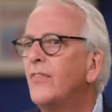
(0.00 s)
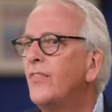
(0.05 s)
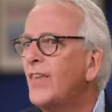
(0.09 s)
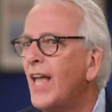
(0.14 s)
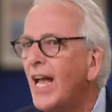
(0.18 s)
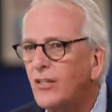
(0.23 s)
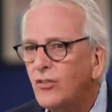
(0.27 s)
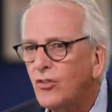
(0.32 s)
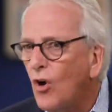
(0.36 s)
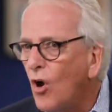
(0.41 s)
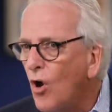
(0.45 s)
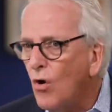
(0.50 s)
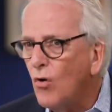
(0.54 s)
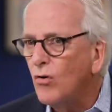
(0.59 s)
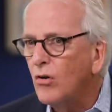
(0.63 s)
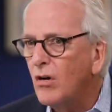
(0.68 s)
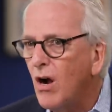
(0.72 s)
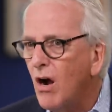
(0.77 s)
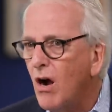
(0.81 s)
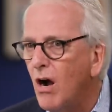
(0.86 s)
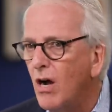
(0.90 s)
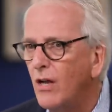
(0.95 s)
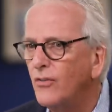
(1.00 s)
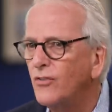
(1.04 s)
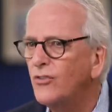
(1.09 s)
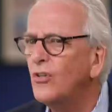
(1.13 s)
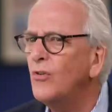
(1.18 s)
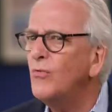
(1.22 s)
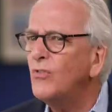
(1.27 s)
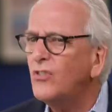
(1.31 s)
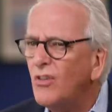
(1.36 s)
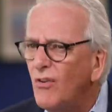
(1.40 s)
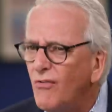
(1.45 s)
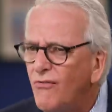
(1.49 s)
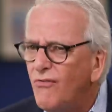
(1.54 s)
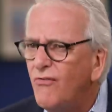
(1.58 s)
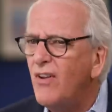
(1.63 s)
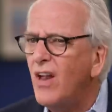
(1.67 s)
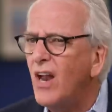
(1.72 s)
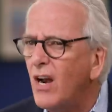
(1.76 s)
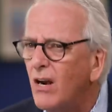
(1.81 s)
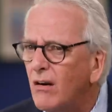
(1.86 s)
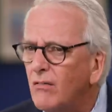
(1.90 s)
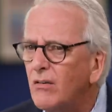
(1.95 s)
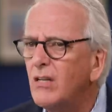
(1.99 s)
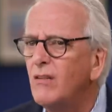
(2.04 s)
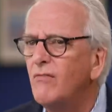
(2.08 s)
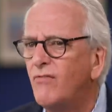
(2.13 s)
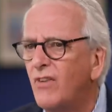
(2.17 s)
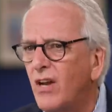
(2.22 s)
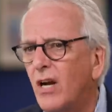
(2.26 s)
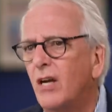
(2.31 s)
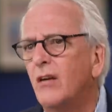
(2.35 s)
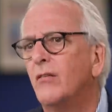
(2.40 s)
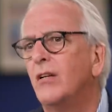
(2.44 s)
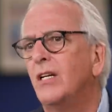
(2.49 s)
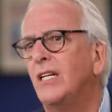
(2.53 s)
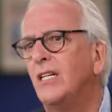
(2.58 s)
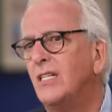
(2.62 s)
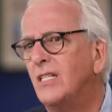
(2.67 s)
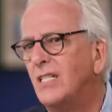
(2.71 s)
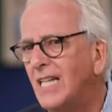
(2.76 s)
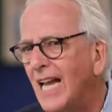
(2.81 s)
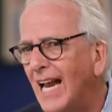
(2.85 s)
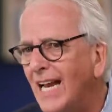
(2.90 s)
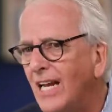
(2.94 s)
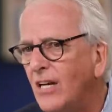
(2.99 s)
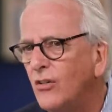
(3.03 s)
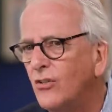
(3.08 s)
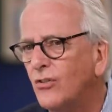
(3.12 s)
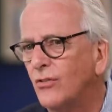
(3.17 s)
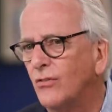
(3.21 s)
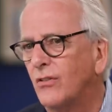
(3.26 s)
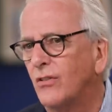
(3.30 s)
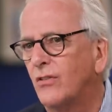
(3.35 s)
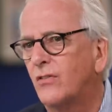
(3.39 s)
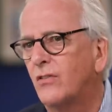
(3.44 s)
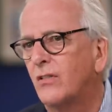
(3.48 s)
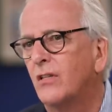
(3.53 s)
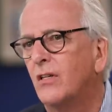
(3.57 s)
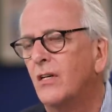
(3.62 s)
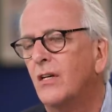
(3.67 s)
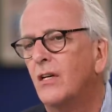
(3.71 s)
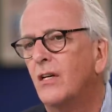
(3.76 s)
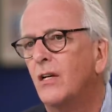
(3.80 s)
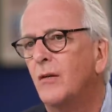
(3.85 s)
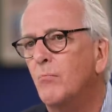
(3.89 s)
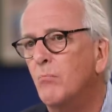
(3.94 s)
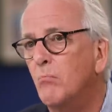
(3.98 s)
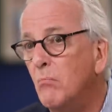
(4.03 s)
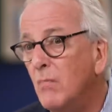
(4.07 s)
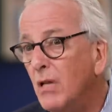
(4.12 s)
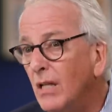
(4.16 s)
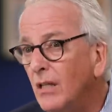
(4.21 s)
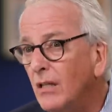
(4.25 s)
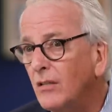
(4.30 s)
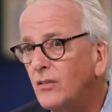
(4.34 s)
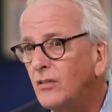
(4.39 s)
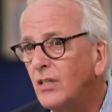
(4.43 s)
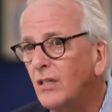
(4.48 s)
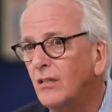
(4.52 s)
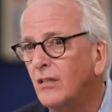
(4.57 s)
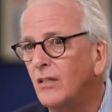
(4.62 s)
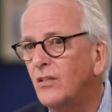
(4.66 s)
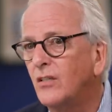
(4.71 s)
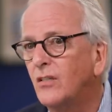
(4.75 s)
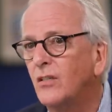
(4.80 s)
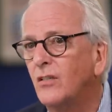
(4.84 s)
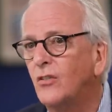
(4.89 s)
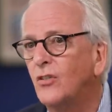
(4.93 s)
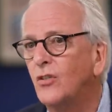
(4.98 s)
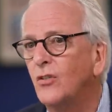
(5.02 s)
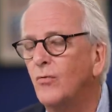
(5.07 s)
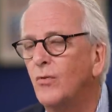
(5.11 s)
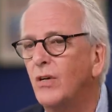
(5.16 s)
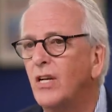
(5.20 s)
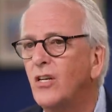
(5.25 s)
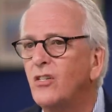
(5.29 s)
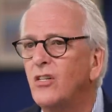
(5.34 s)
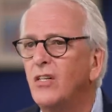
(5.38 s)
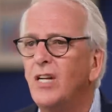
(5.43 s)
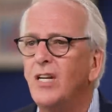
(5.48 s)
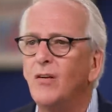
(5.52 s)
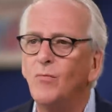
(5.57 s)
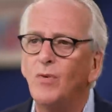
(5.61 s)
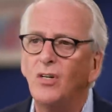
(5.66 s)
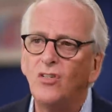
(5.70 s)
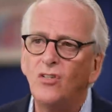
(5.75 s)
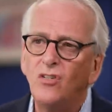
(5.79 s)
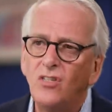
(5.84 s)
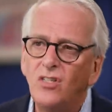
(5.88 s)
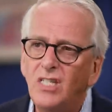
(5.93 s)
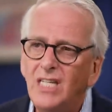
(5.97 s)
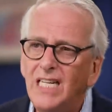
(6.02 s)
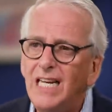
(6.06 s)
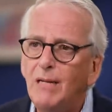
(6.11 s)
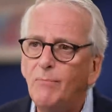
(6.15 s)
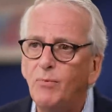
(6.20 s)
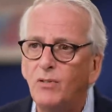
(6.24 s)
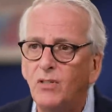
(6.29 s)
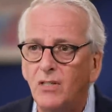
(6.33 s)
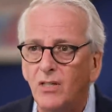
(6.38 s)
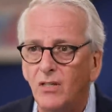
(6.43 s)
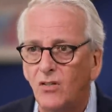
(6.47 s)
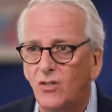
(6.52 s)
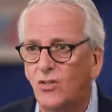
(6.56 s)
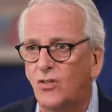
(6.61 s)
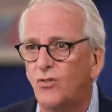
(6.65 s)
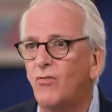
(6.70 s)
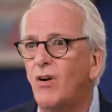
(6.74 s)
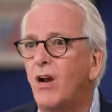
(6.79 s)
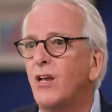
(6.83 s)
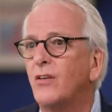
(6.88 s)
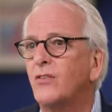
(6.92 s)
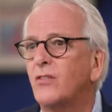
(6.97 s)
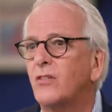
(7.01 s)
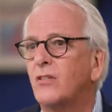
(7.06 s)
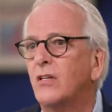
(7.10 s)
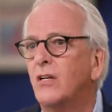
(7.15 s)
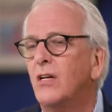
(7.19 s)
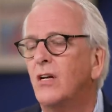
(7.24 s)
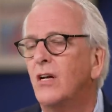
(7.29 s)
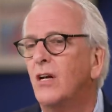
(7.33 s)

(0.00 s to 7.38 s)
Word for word: That's all gone. So it's a very, very dangerous military situation in which deep distrust